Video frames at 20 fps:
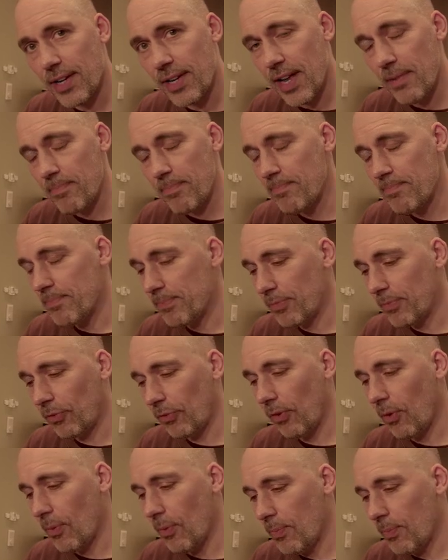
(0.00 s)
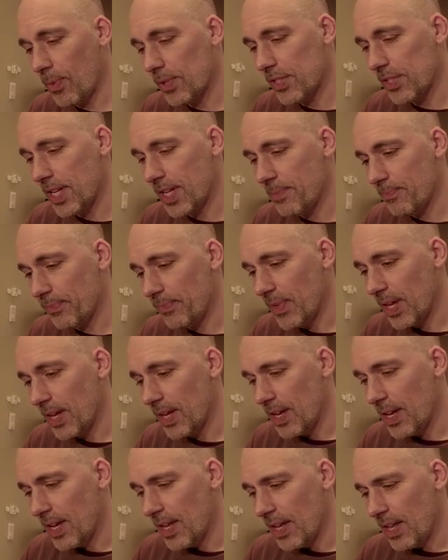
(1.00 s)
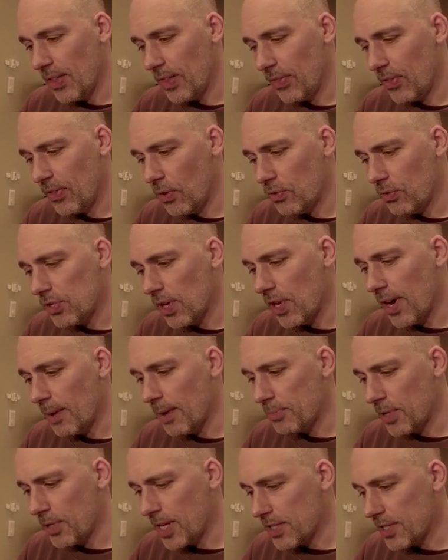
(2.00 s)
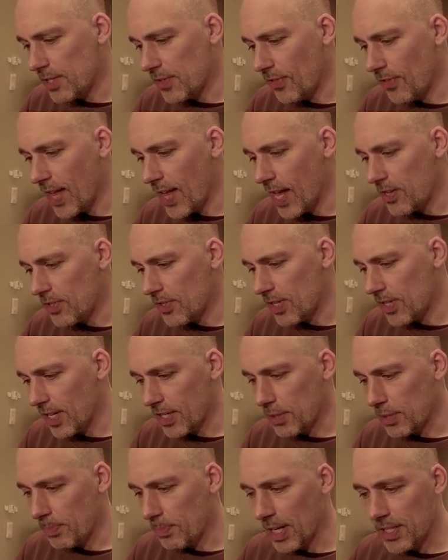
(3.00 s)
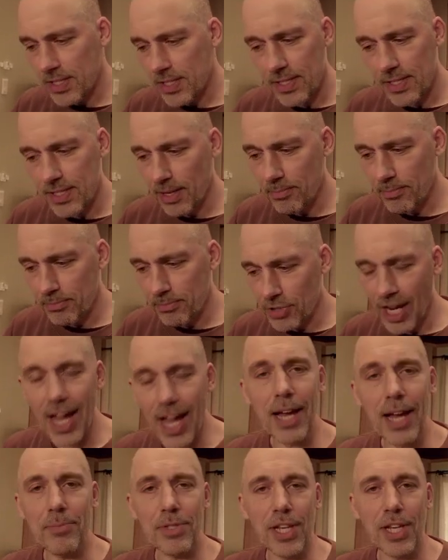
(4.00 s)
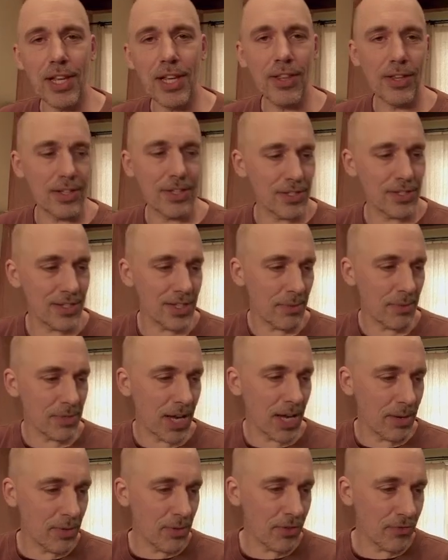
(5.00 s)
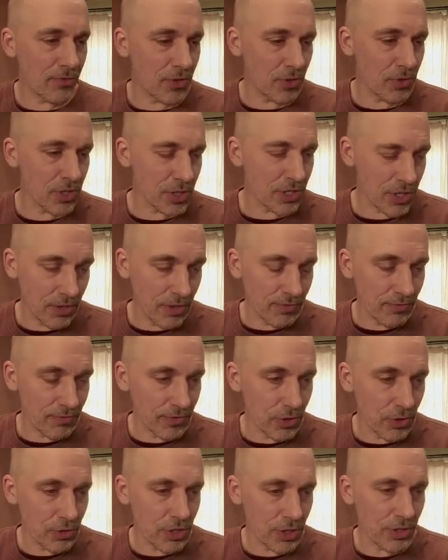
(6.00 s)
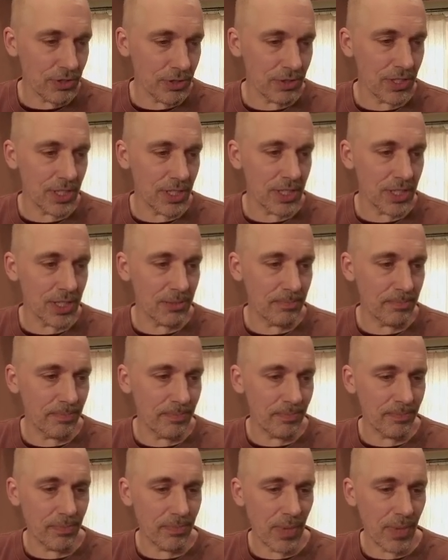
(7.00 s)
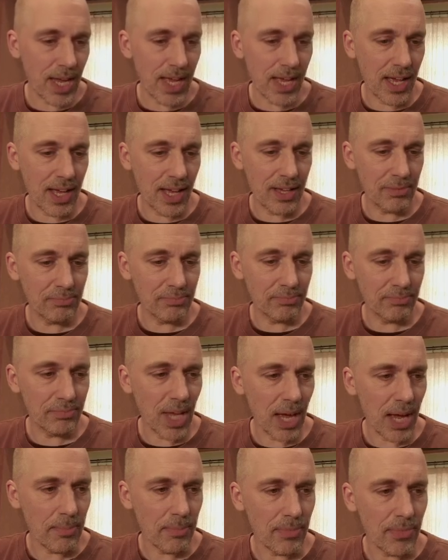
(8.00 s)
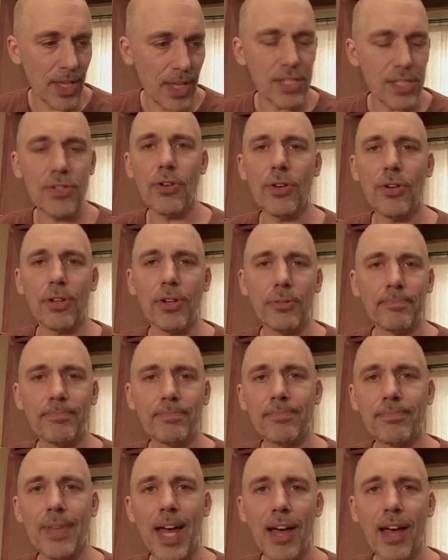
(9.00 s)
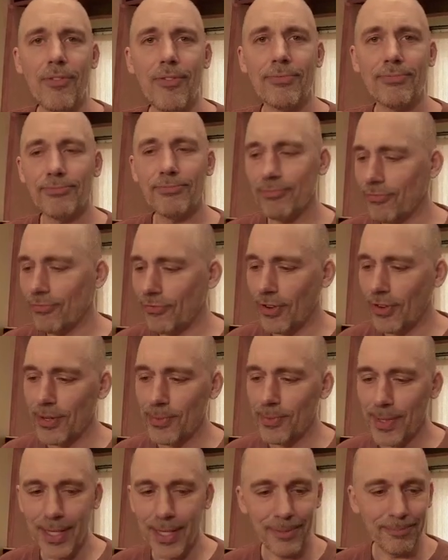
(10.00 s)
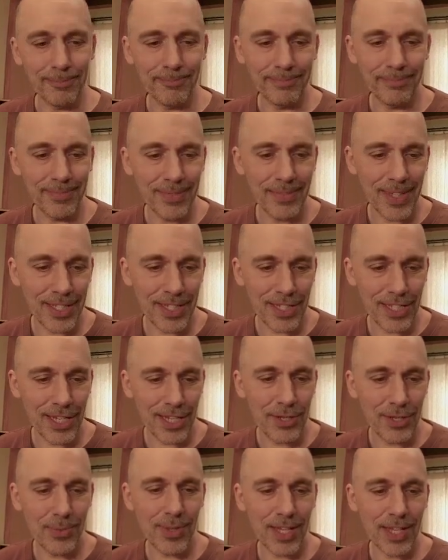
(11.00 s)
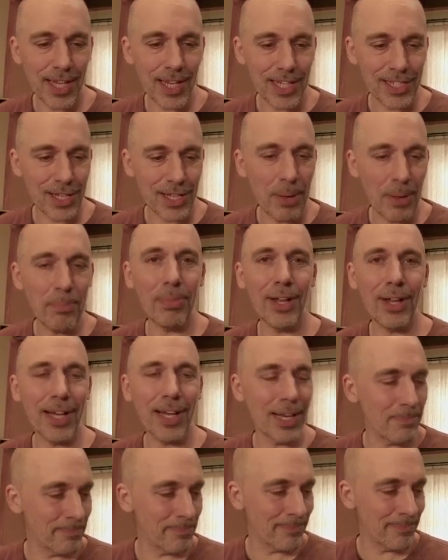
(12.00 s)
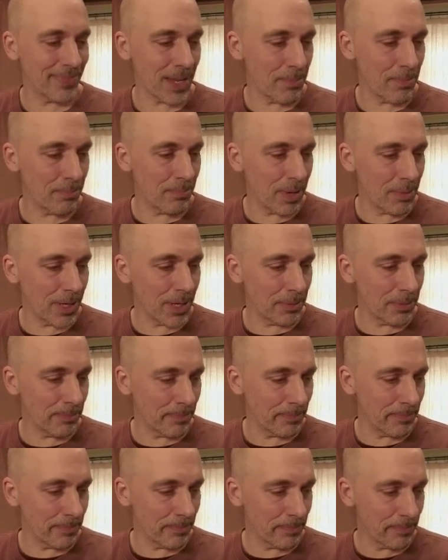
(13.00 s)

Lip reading: it yet, so we'll see. Those are updates that you can expect sometime in the future. And yeah, let's talk. Have fun with it, and see you with the next plugin. Bye bye.